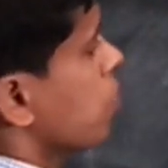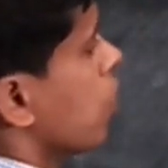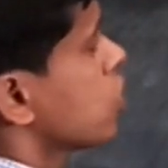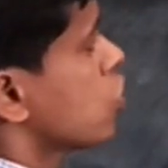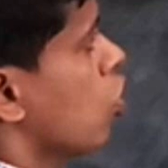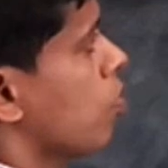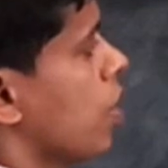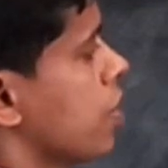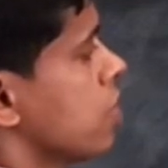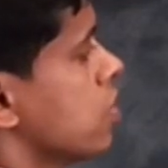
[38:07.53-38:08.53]
plus or
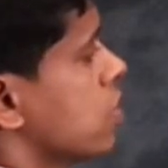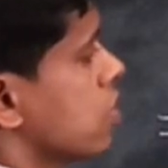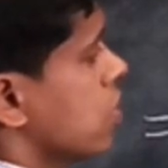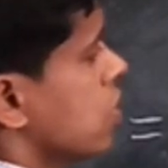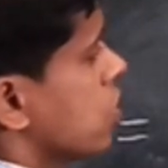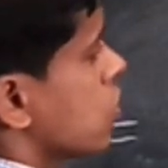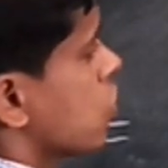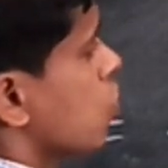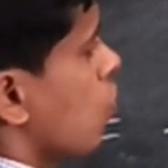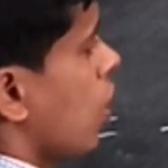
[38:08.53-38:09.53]
minus
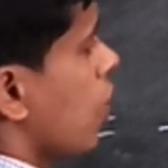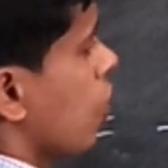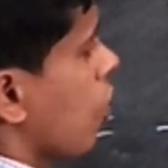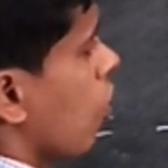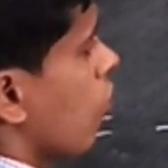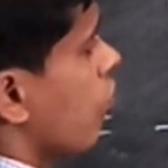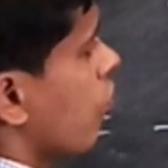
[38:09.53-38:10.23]
square root of